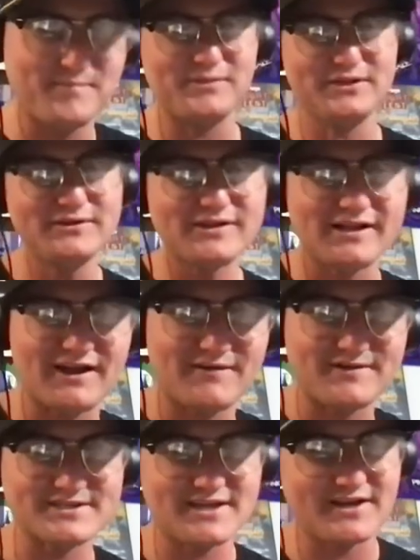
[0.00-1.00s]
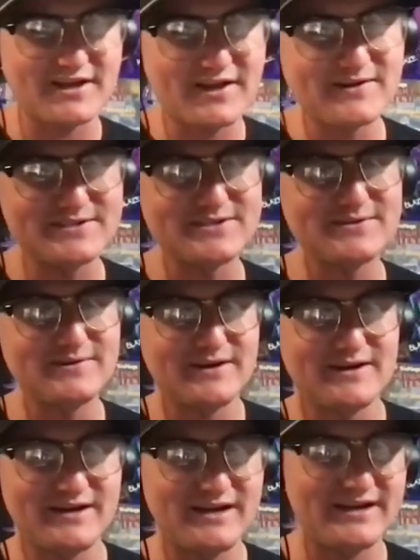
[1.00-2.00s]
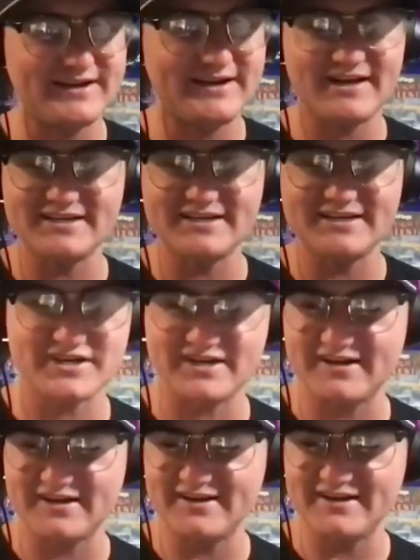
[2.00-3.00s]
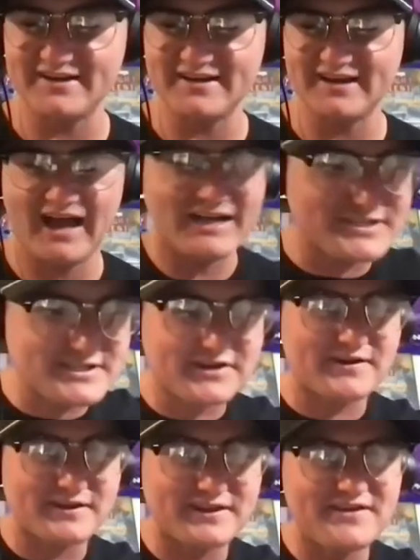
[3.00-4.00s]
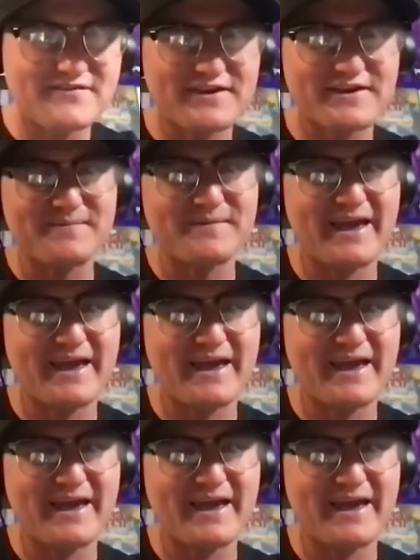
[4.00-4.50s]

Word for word: blue clown was going to go do a, an audition, I just couldn't leave him